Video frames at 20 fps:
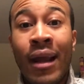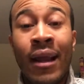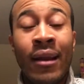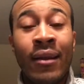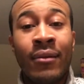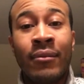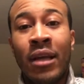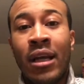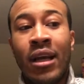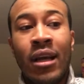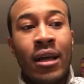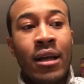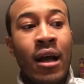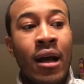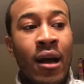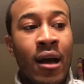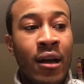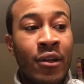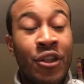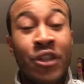And
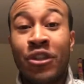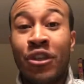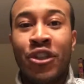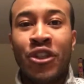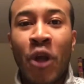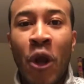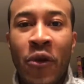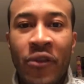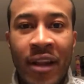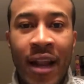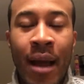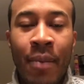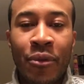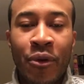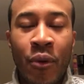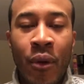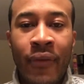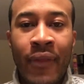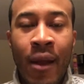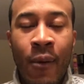just to show you that I'm
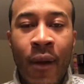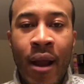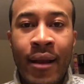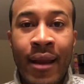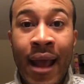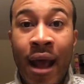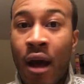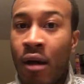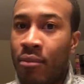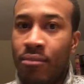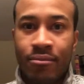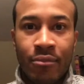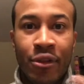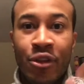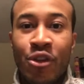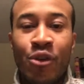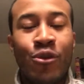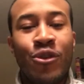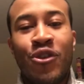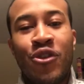doing that right now,
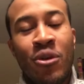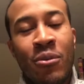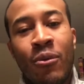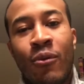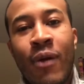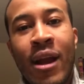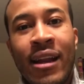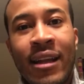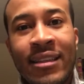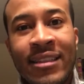YouTube, great